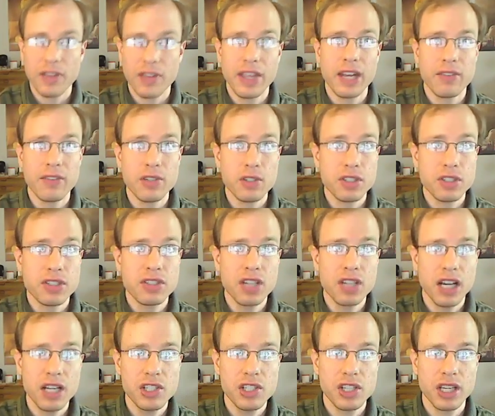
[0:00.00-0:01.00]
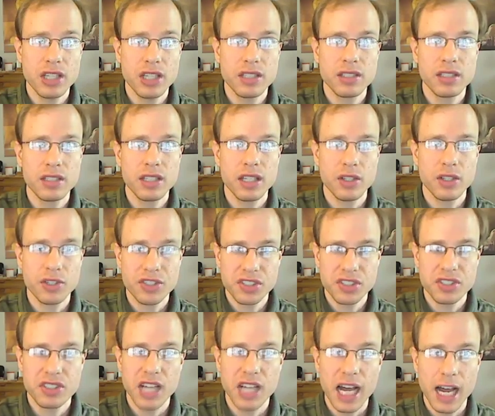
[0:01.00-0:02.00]
And then if you just touch it, it'll
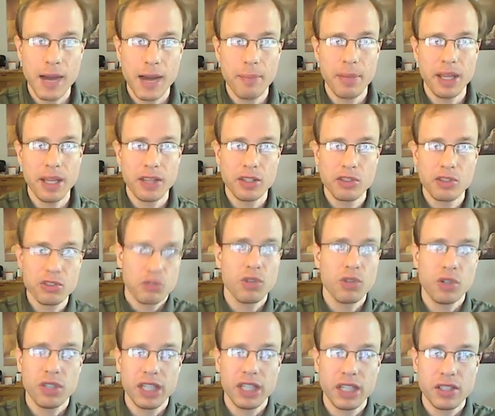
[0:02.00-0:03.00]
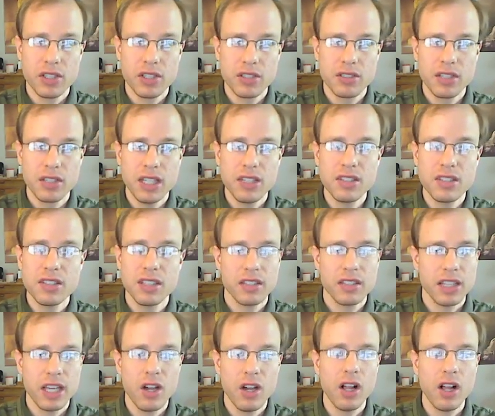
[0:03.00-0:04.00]
stop and the scrolling just
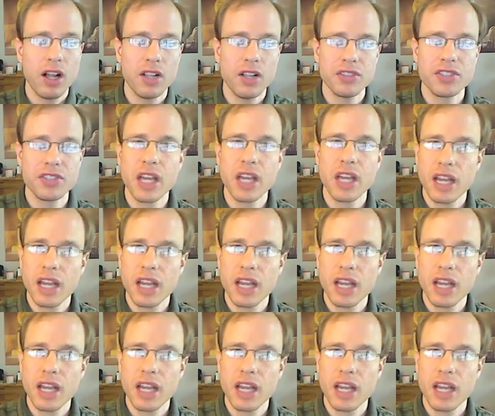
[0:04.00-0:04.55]
instantly halts.